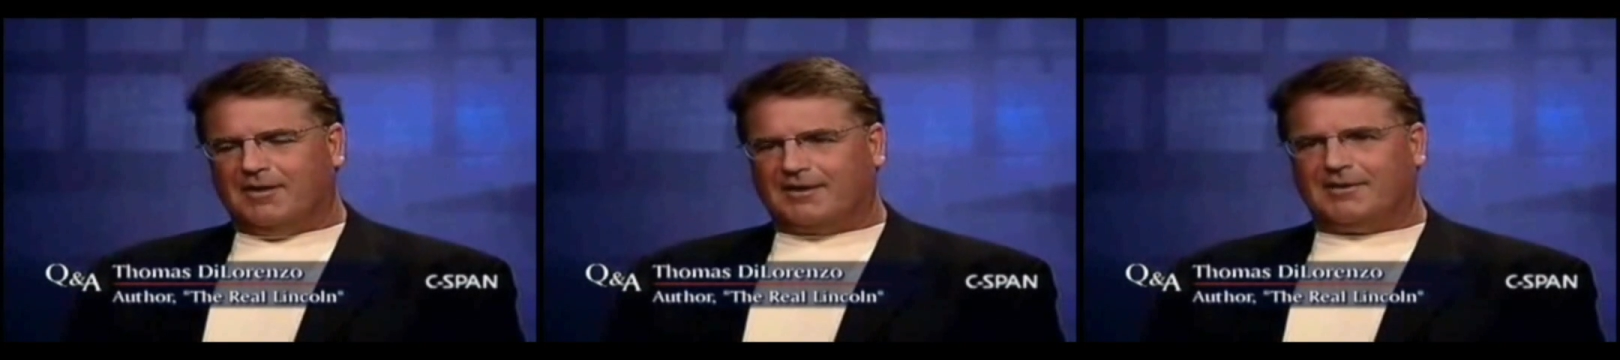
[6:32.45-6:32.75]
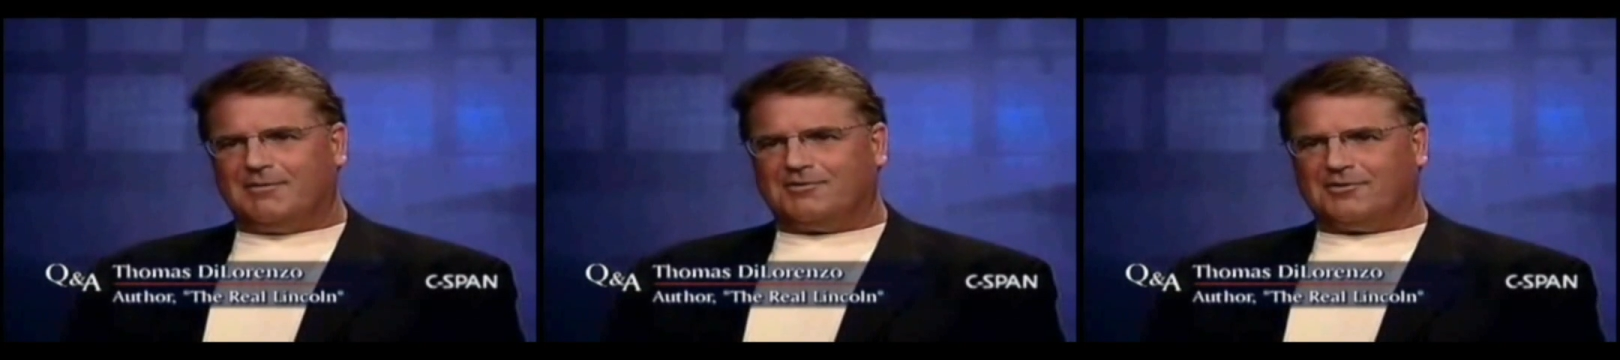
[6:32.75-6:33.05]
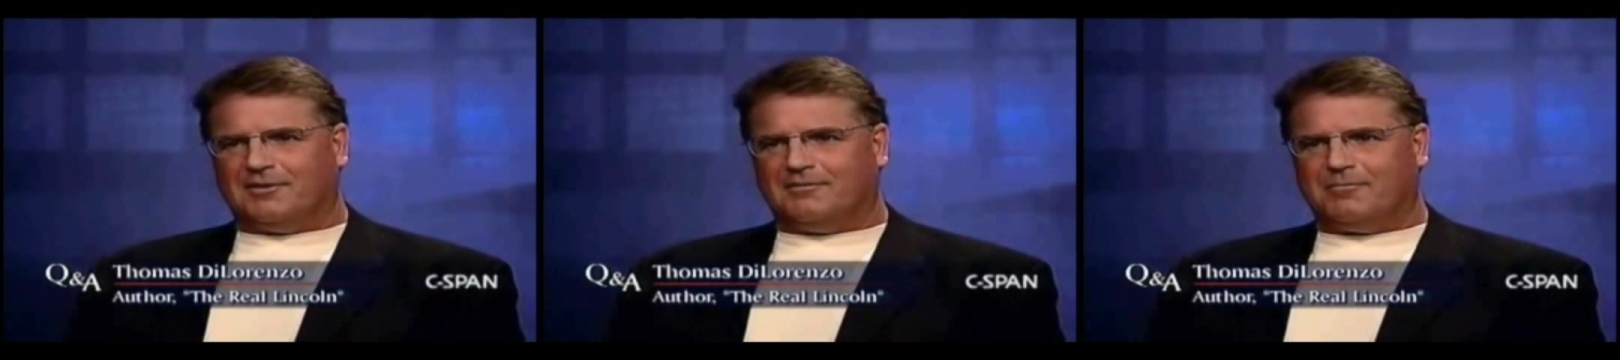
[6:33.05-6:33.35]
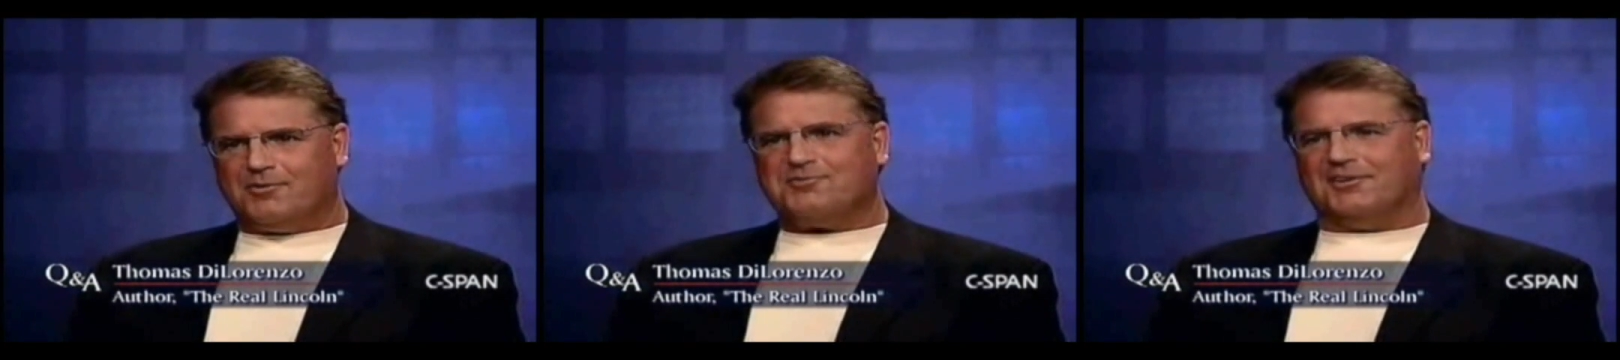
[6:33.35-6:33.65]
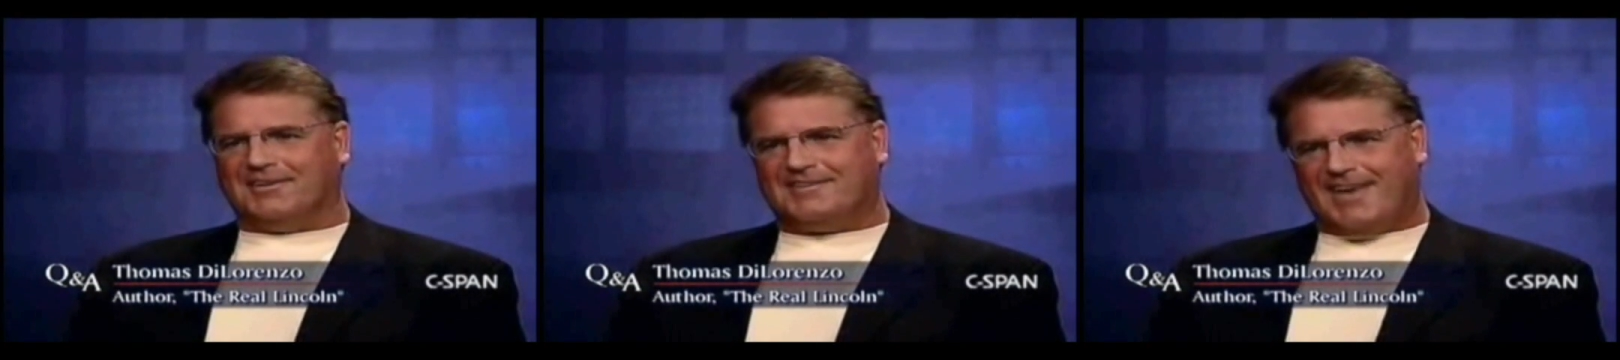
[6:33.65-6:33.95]
academics started
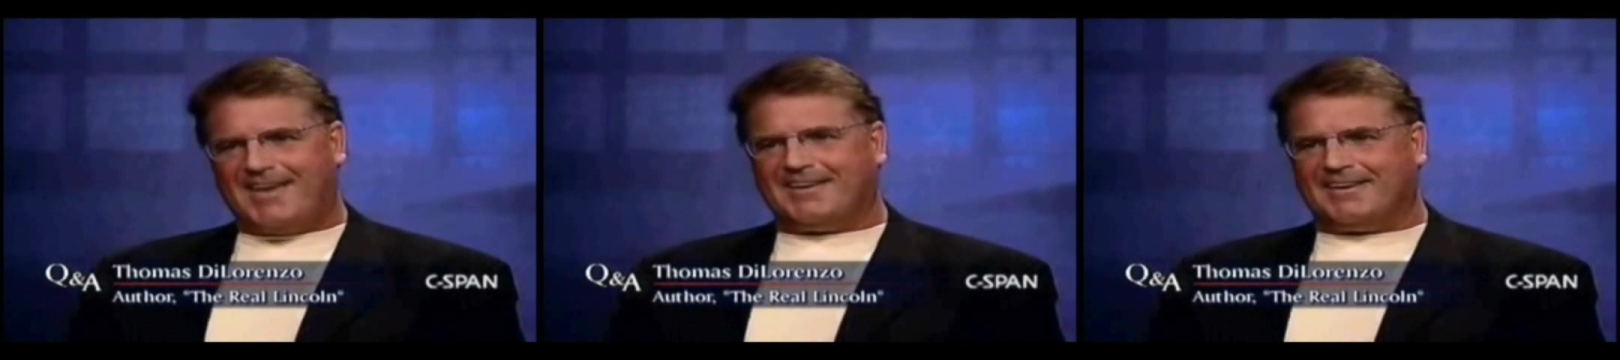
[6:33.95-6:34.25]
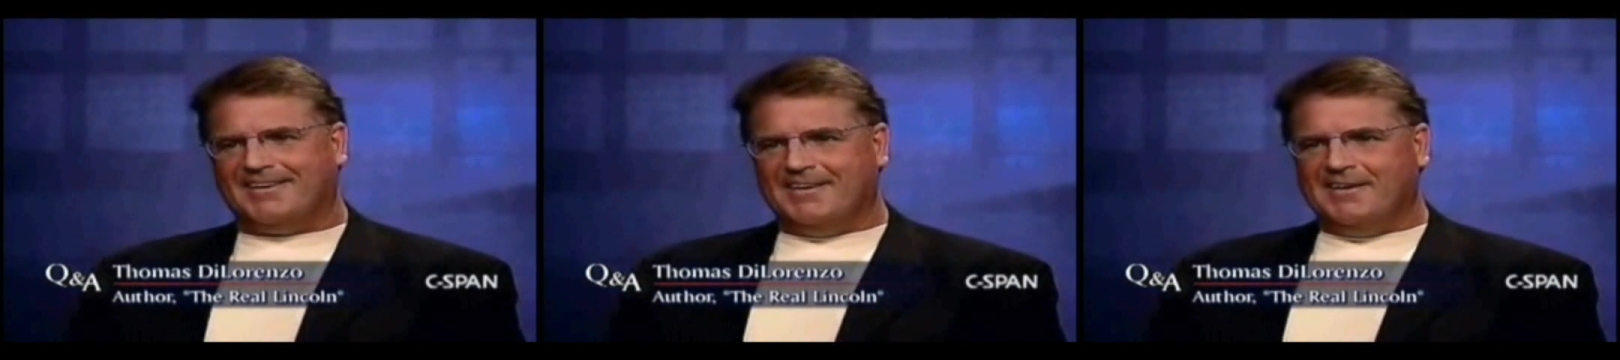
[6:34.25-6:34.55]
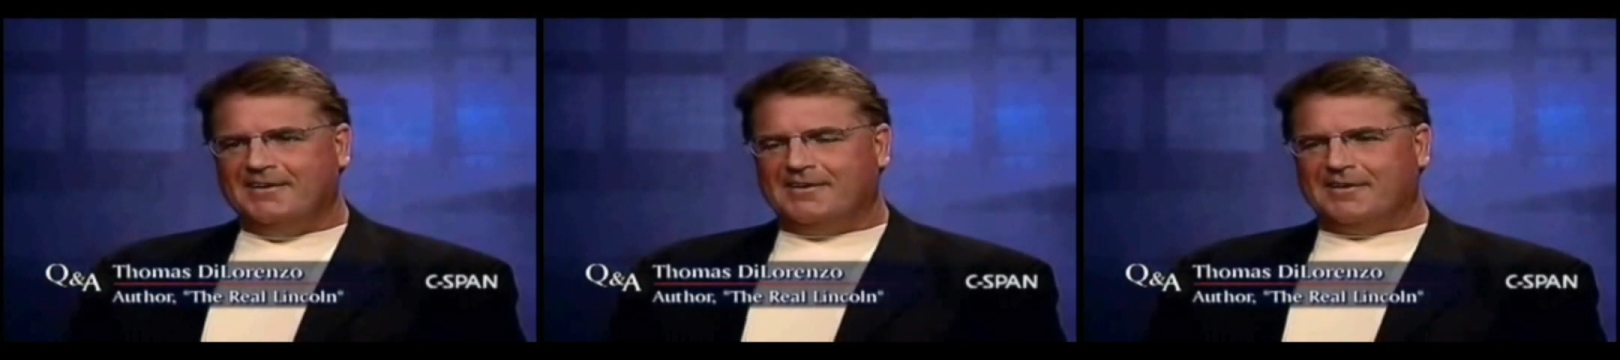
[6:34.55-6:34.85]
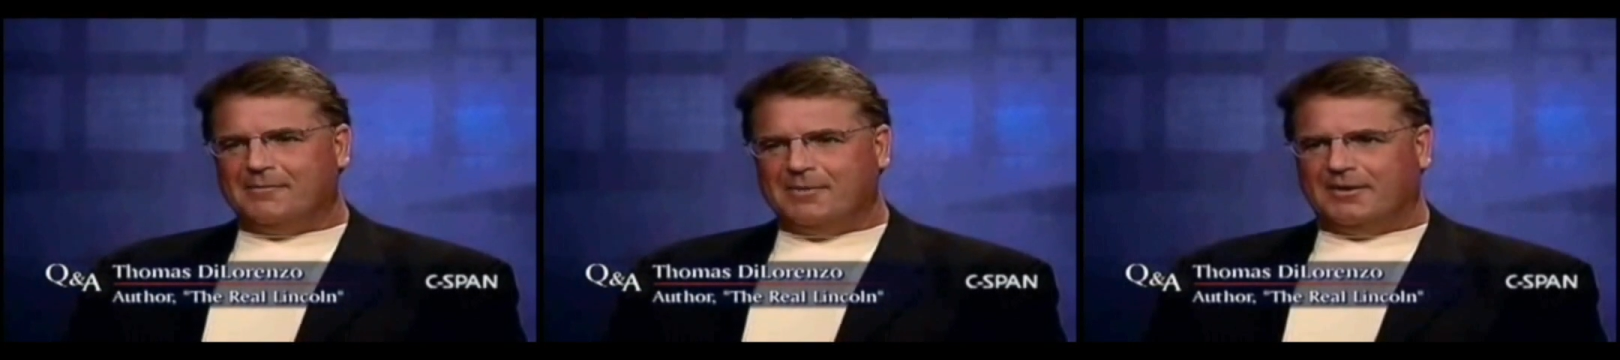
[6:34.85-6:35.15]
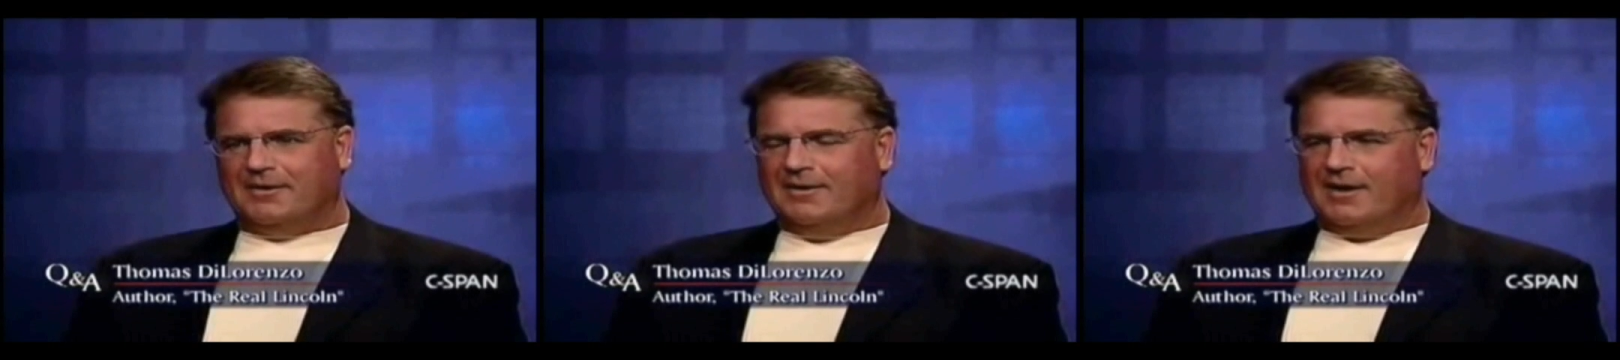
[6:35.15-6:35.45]
personally attacking me.